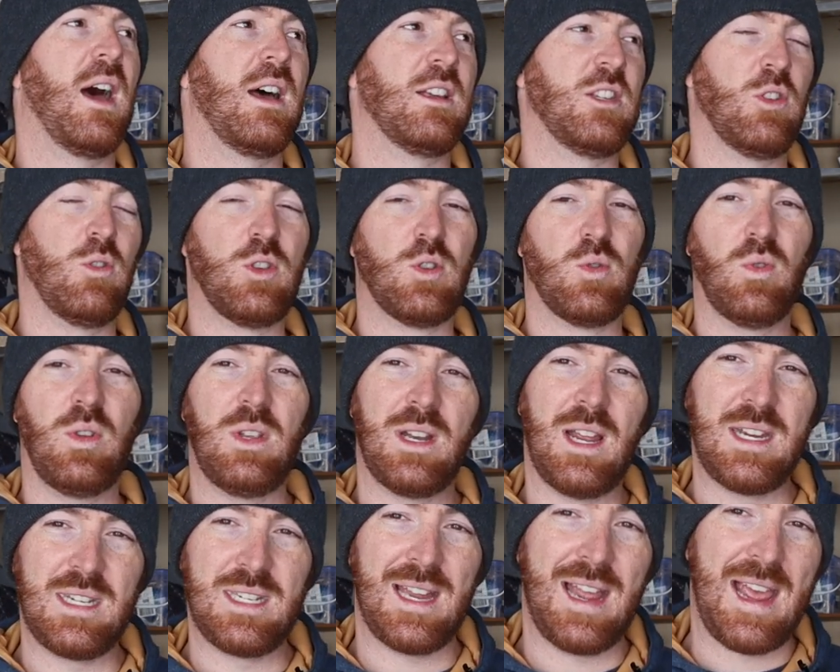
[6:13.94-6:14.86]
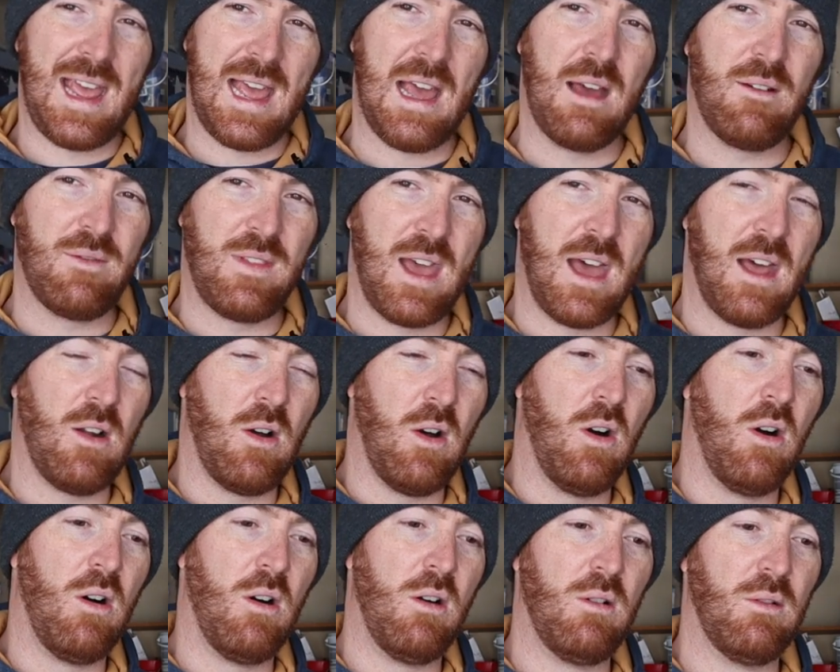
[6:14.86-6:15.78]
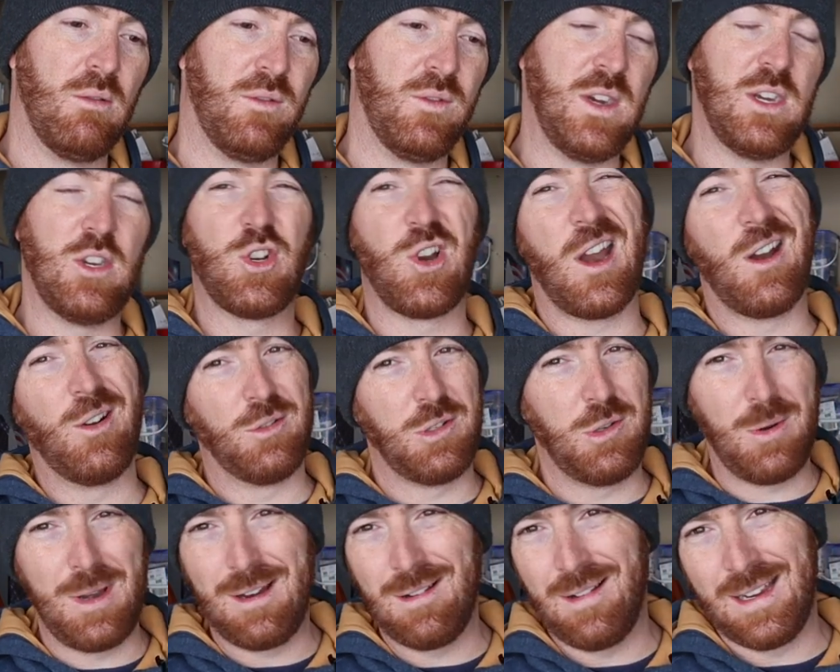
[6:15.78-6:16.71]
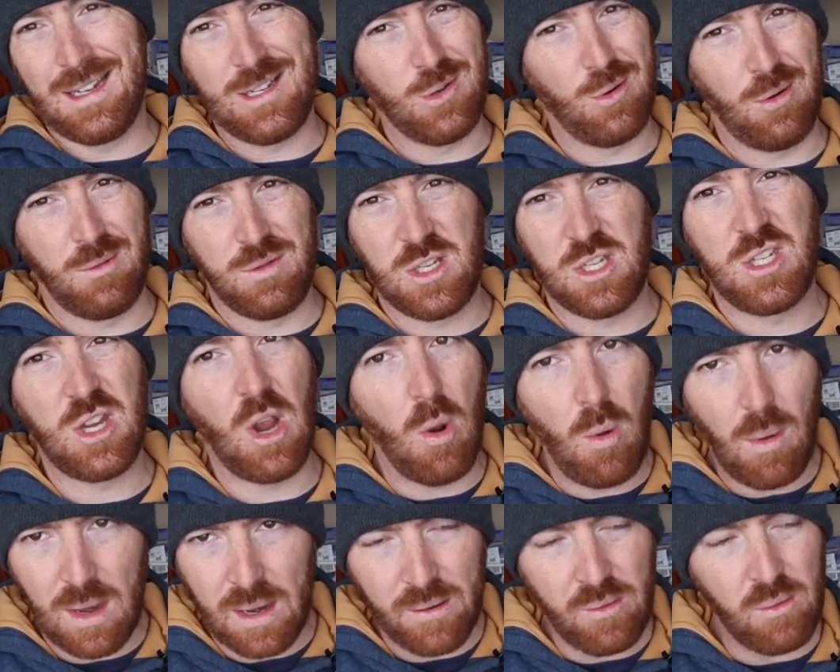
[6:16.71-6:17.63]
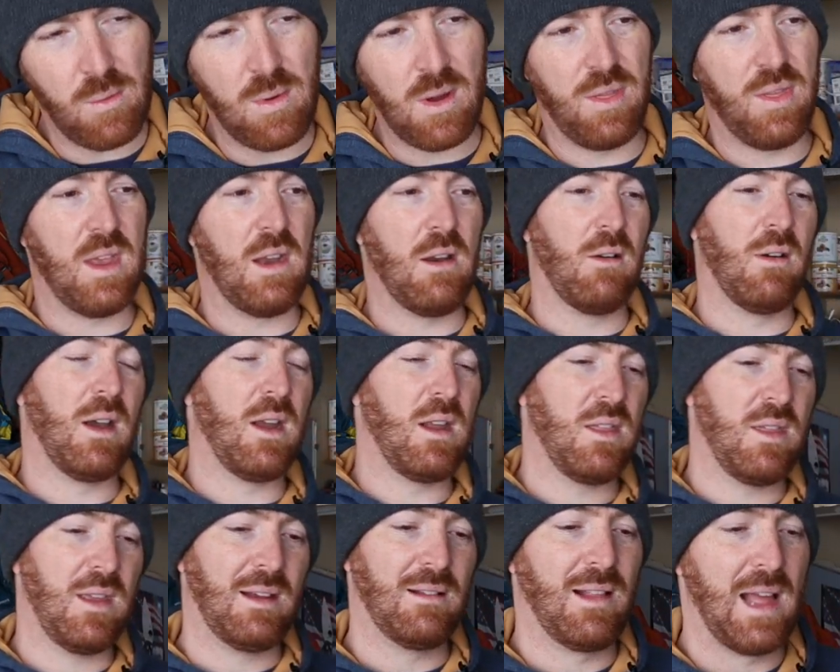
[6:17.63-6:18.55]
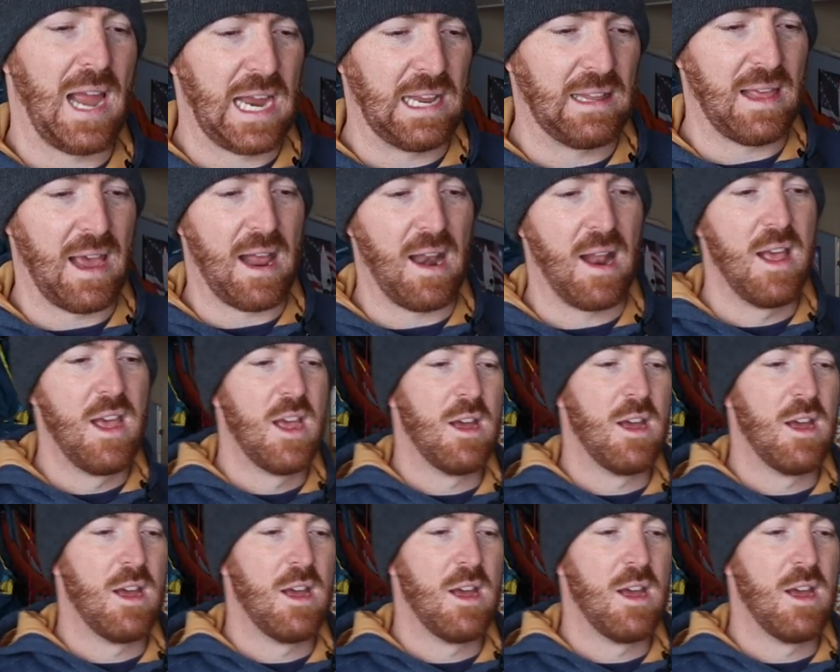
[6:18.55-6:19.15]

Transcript: Uh, so it's really nice to have that awl feature. I don't do any like sort of sewing with it or anything like that,